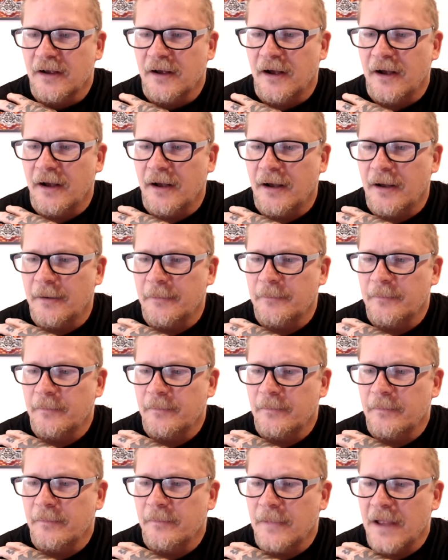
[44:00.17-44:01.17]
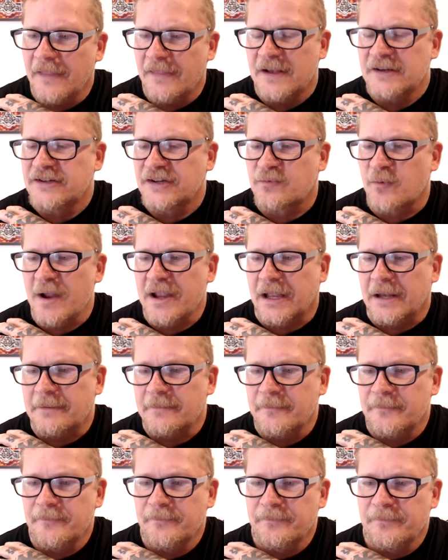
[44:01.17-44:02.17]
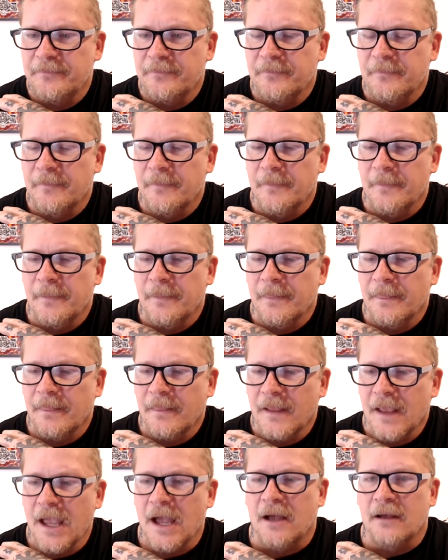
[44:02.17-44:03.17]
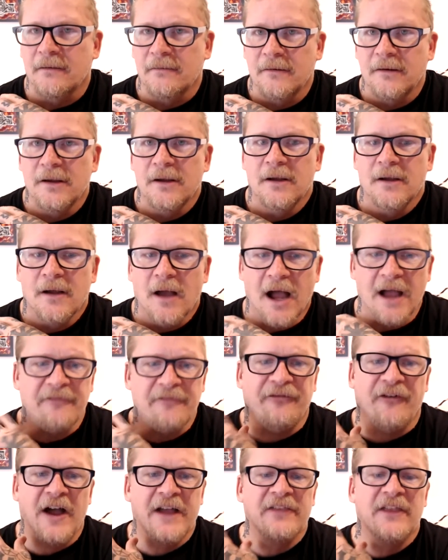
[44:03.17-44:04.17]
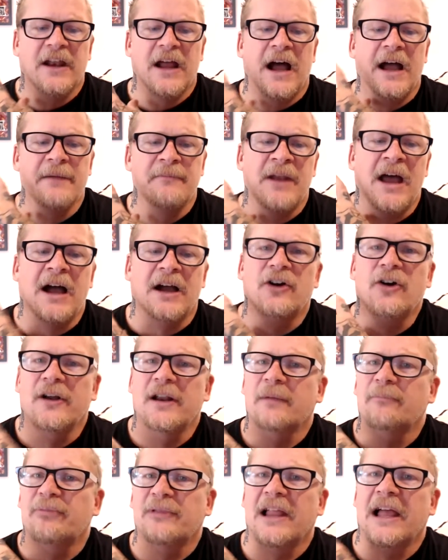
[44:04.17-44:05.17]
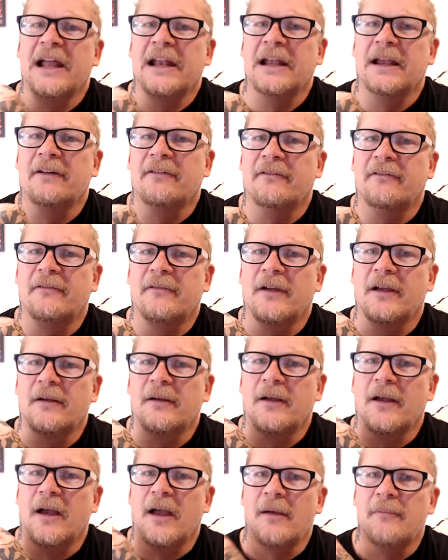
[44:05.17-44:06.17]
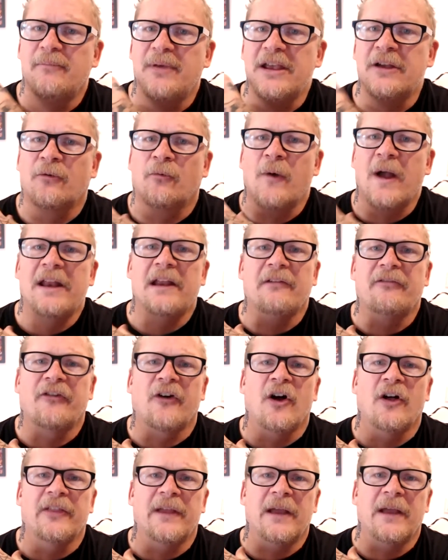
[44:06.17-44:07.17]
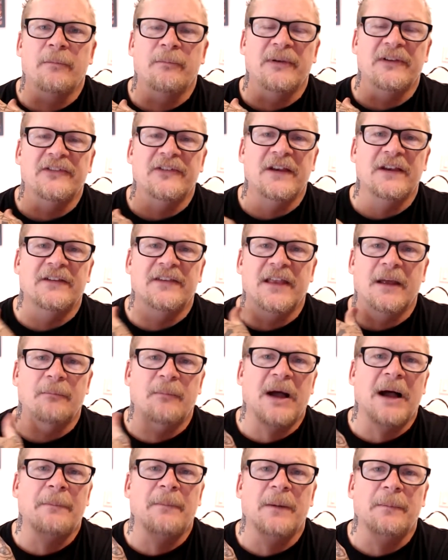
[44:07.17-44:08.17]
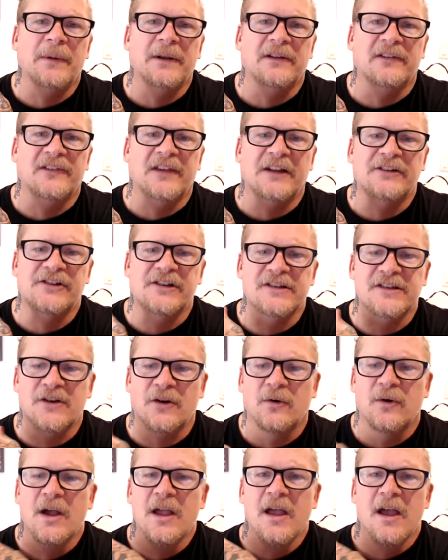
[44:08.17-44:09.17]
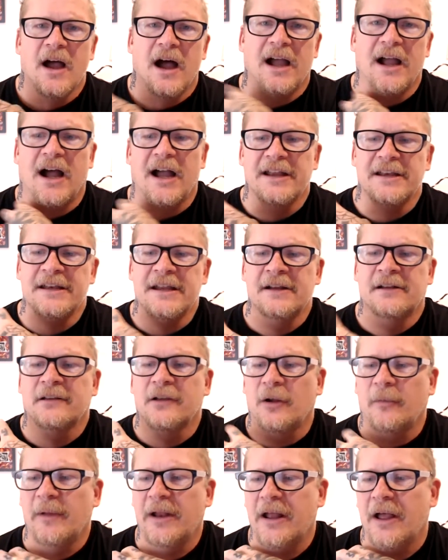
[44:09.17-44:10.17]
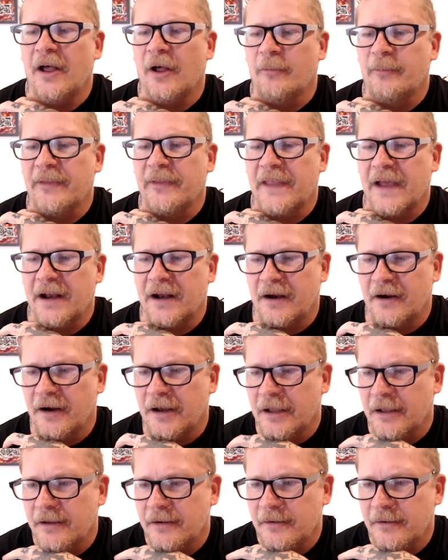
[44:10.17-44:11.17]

Um, and then just wing it. Yeah. I find that I'm not good at planning and being ready for all the N P Cs that pop up in a session. So I, I need a little bit of help in that area.